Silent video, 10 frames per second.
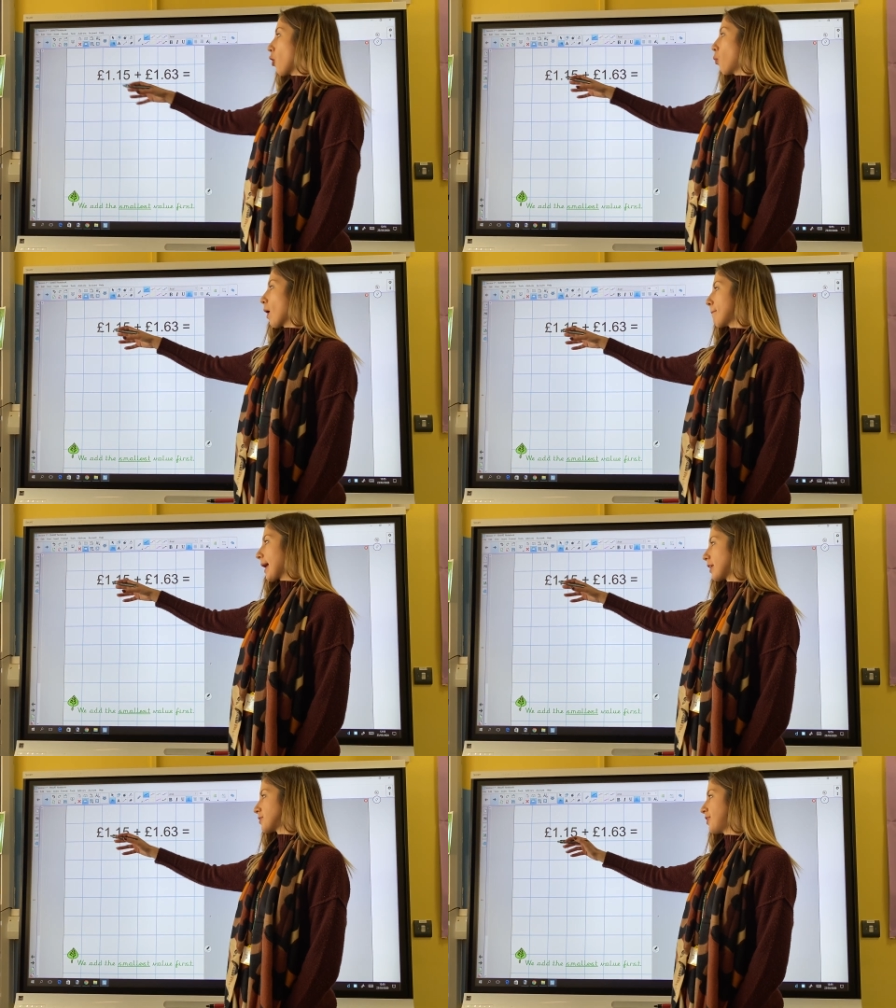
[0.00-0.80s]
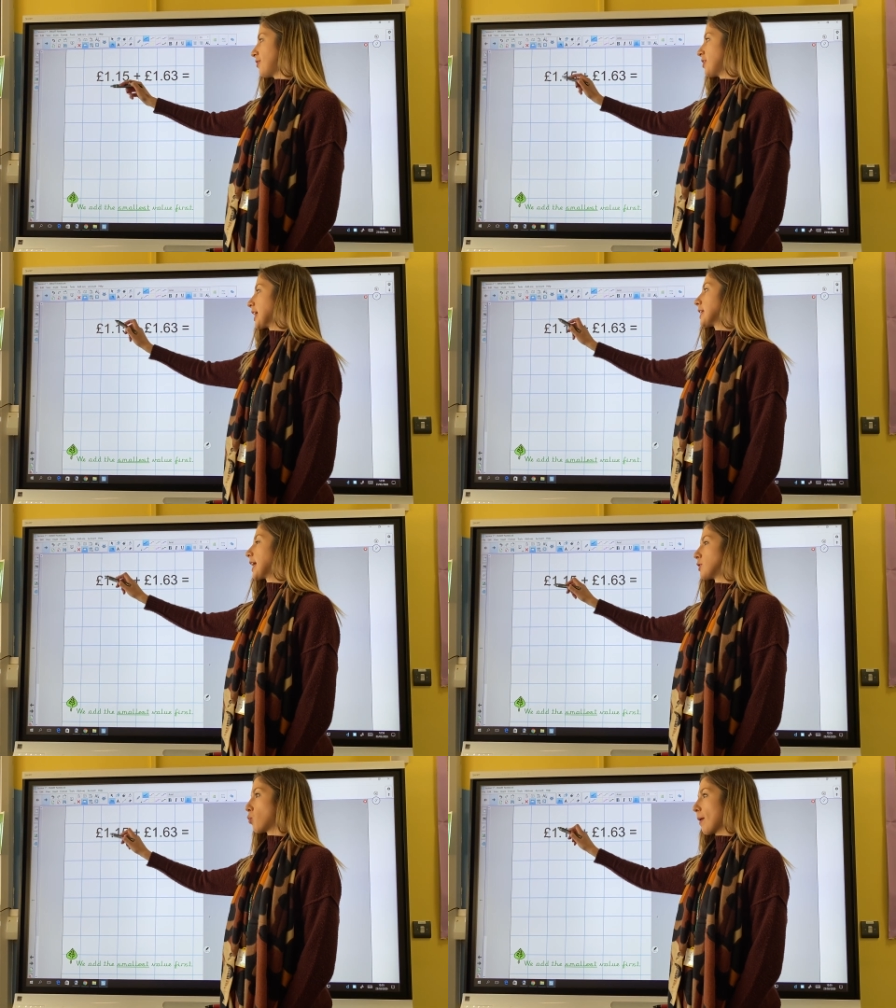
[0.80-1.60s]
£1.15
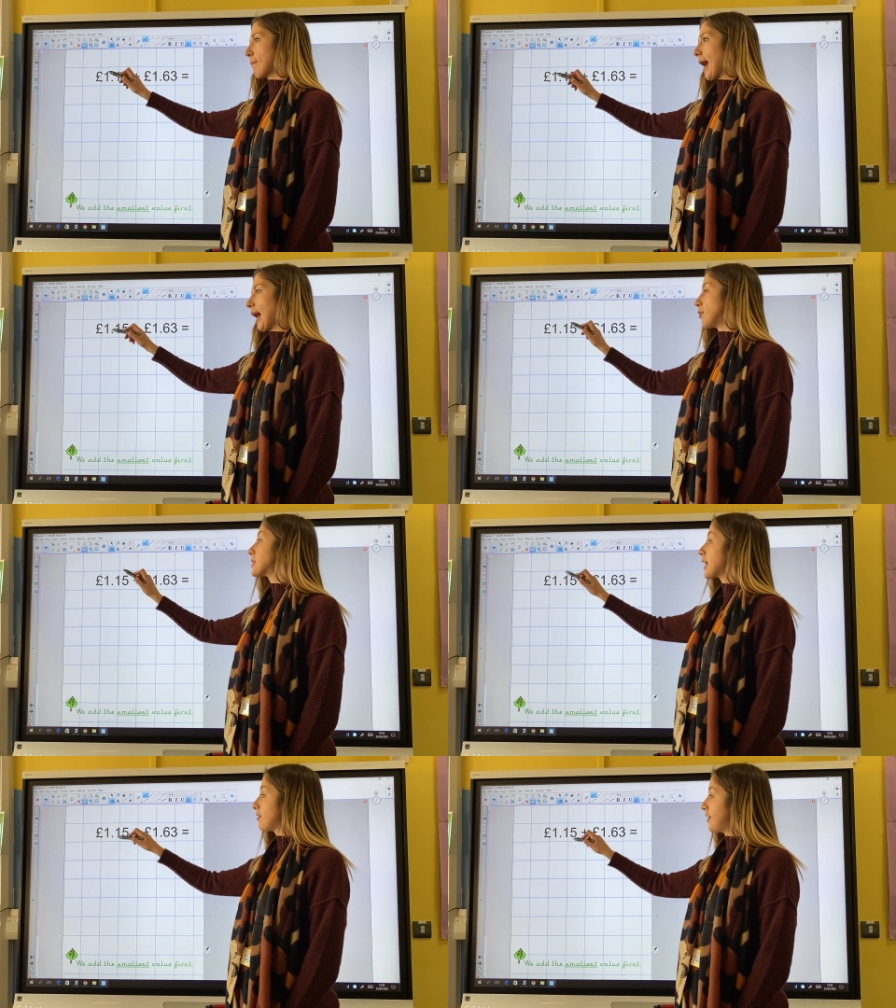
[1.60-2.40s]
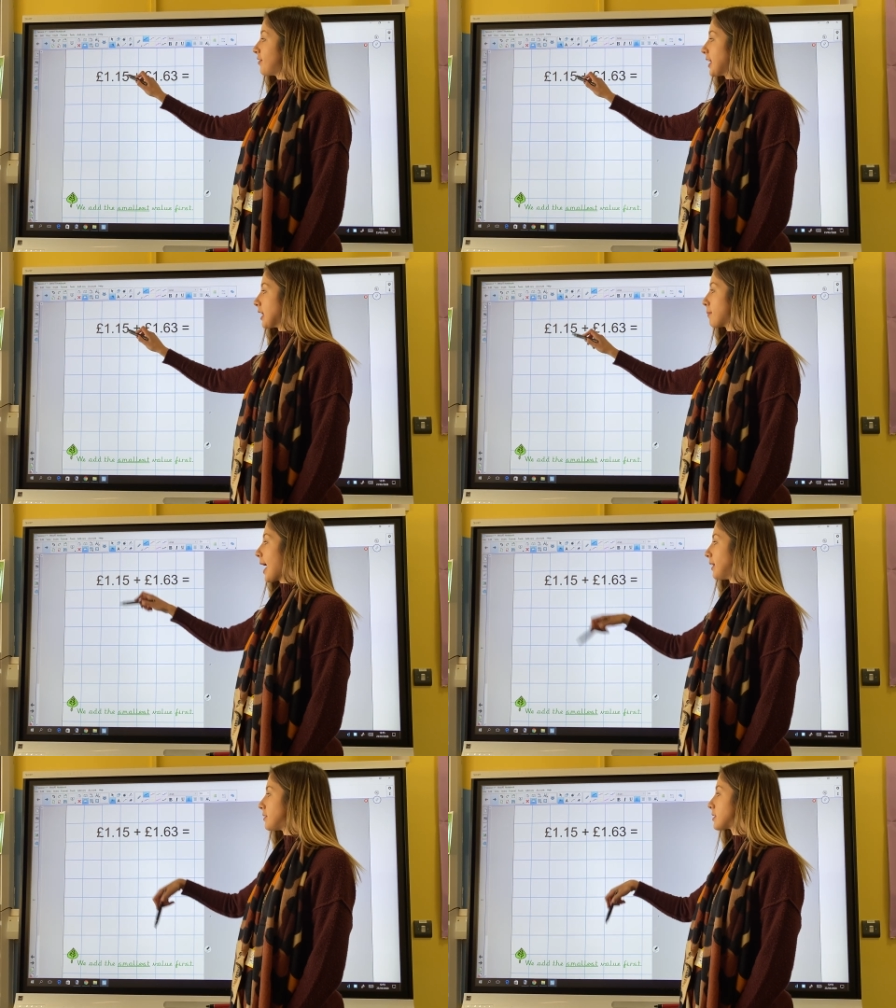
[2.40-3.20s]
has £1 and 15
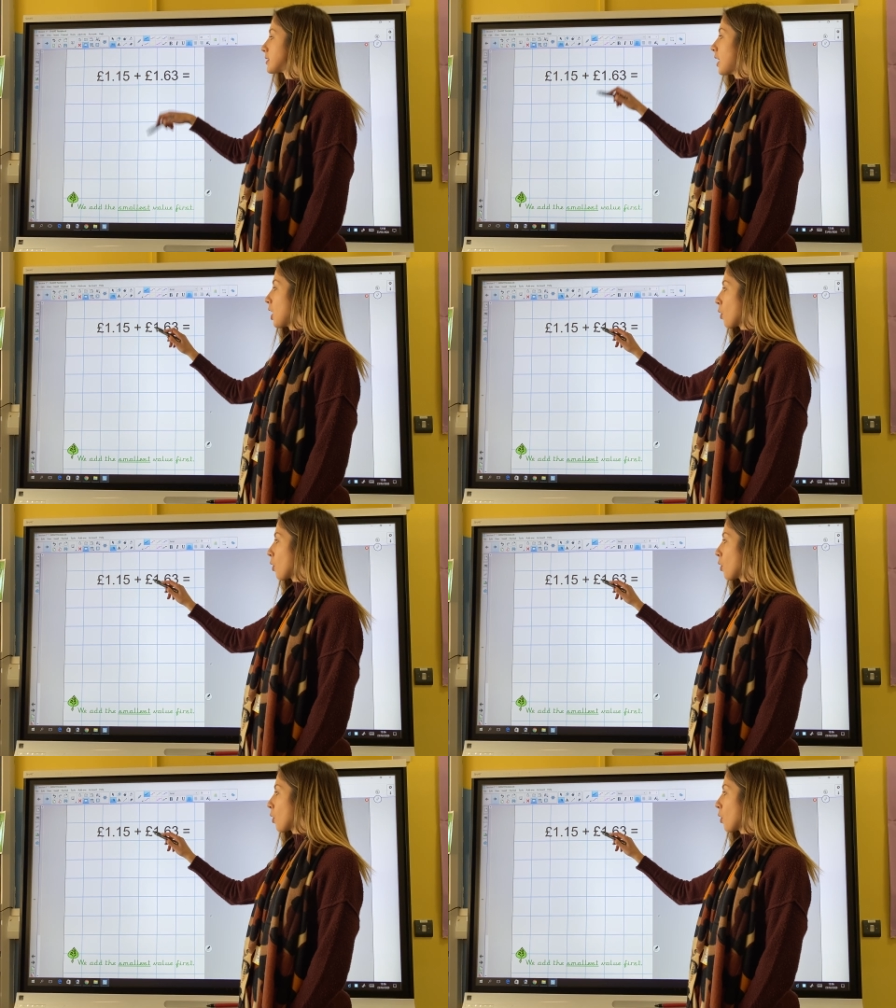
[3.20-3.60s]
pence.